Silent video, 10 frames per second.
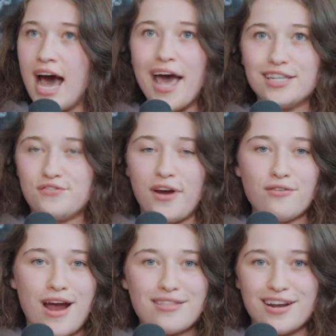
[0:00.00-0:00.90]
It's very
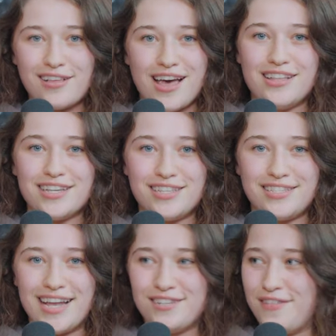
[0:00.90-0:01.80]
rare that a client sends a
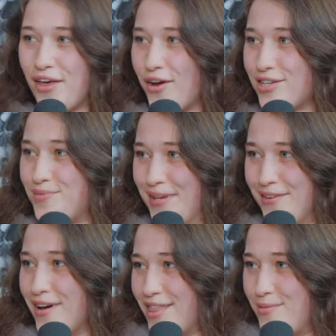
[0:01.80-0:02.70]
set to failure to
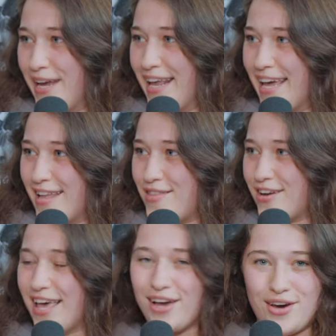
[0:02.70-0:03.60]
me at the beginning and they're
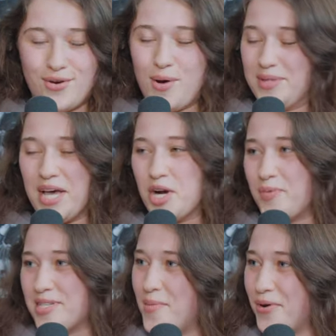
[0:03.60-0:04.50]
like, oh, it's
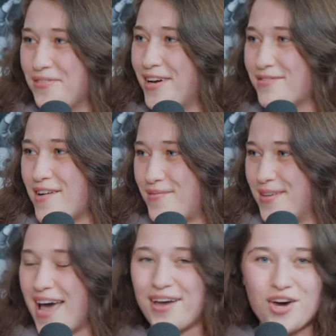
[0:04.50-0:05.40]
100% perfect right from
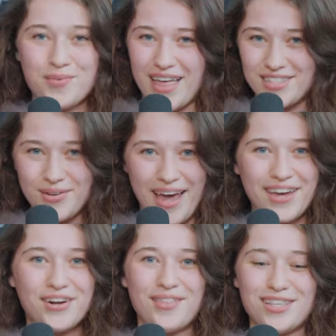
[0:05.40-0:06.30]
the get-go, but that's okay.
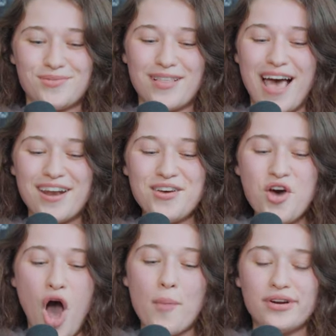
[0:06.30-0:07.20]
You know, that's where that
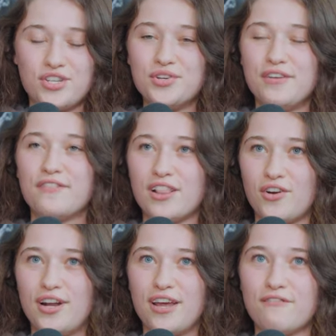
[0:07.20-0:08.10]
opportunity for
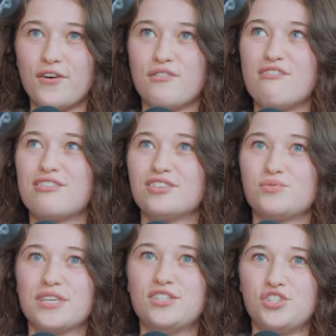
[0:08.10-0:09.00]
learning and for growth is
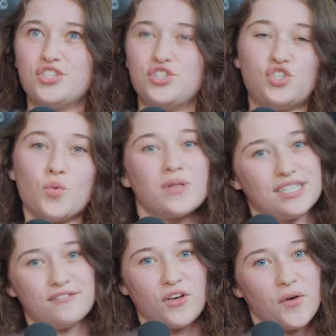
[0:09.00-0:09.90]
really just so
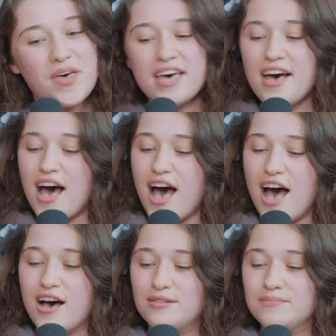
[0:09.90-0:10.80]
plentiful.
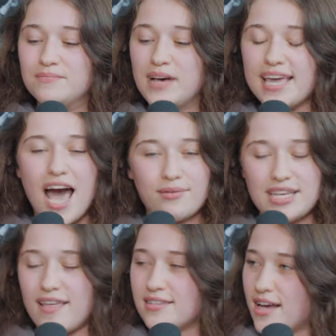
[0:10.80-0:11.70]
Yeah, I would
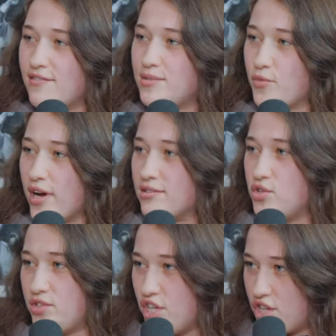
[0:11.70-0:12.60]
say that's kind of some great
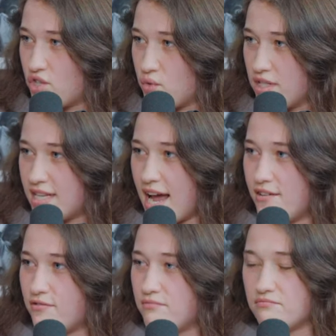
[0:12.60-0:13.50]
teaching tools that
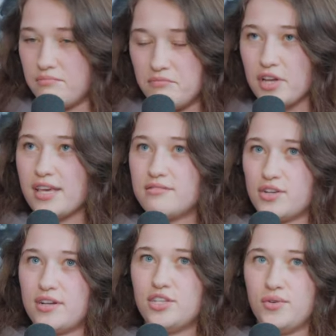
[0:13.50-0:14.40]
I've really
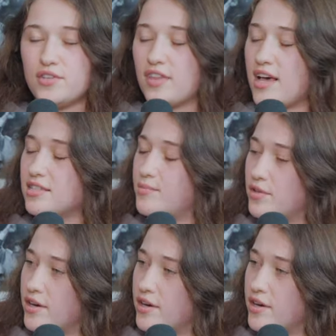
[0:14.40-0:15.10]
started to use over the last couple of